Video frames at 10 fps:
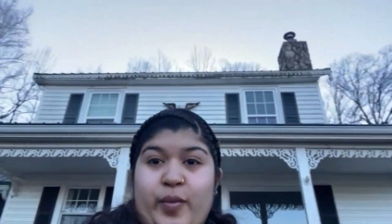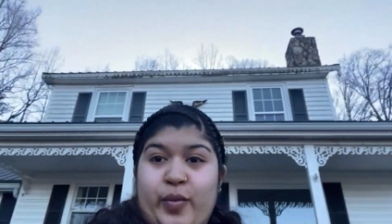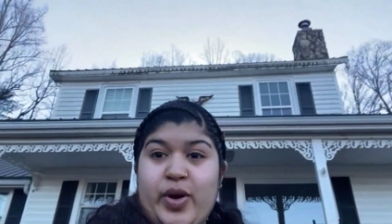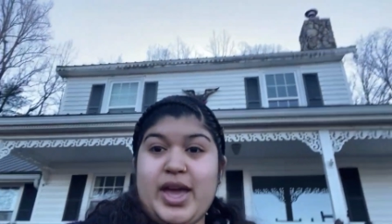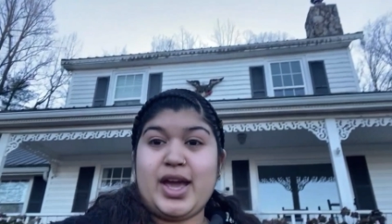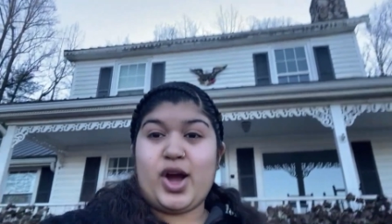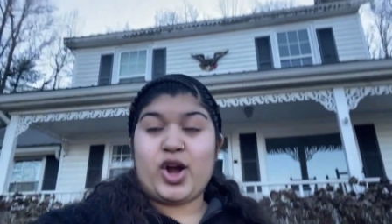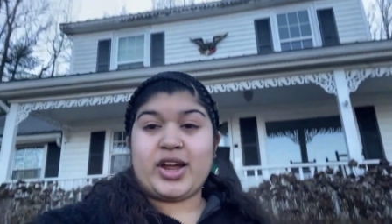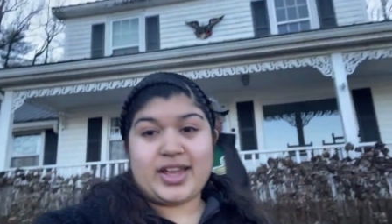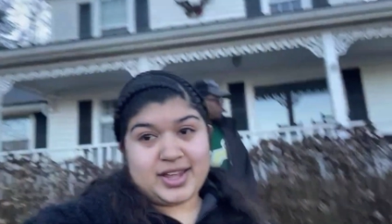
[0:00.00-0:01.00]
We
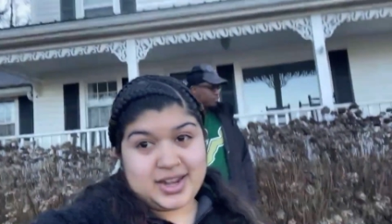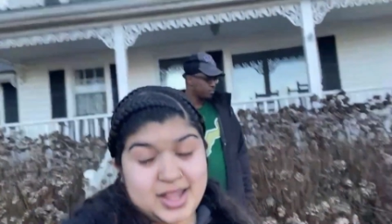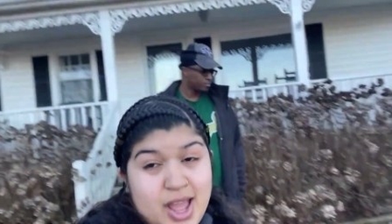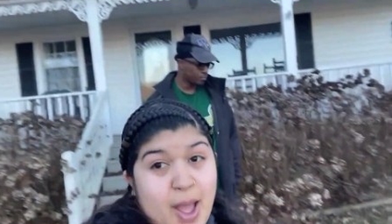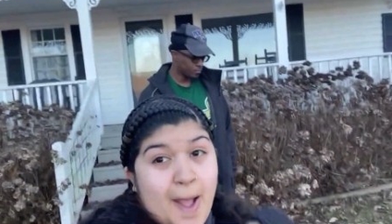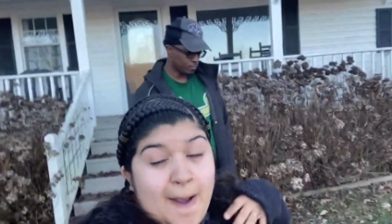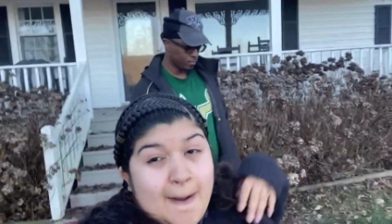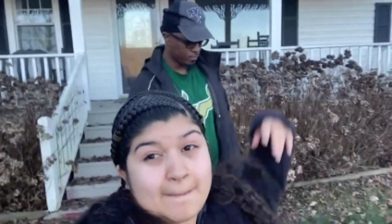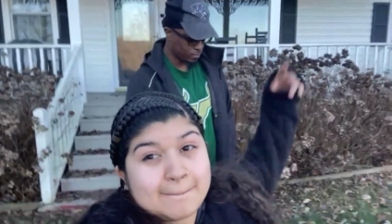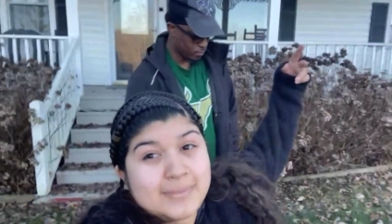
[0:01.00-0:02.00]
are in
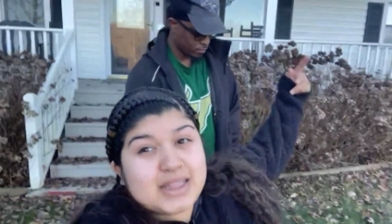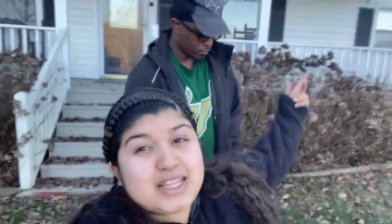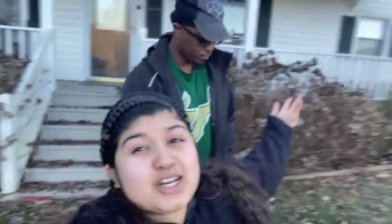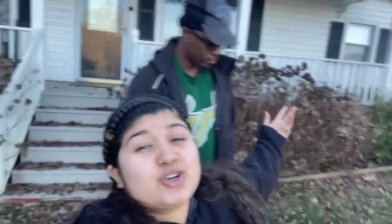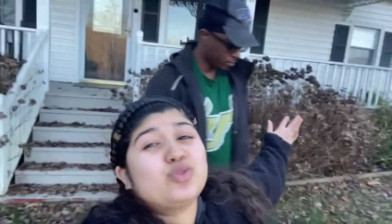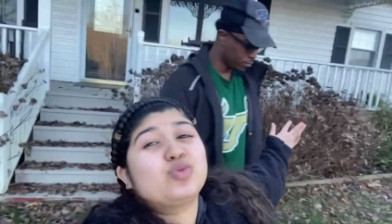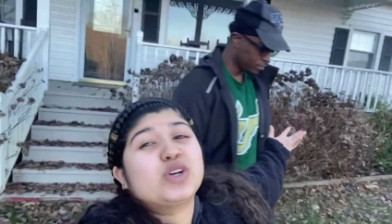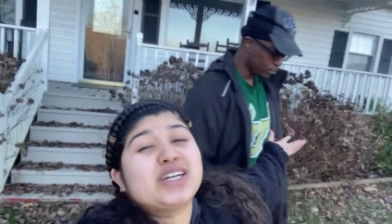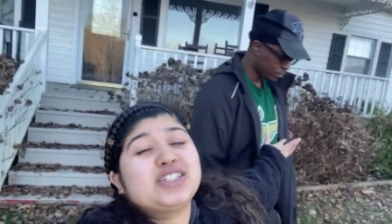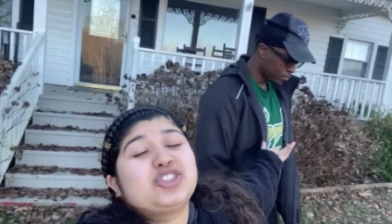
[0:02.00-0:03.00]
Blue We were
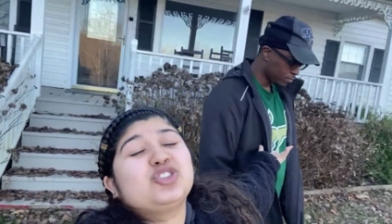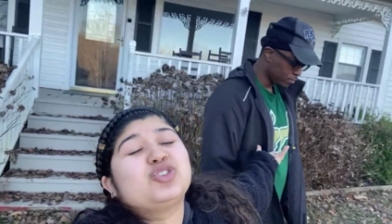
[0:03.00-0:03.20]
actually Ridge, in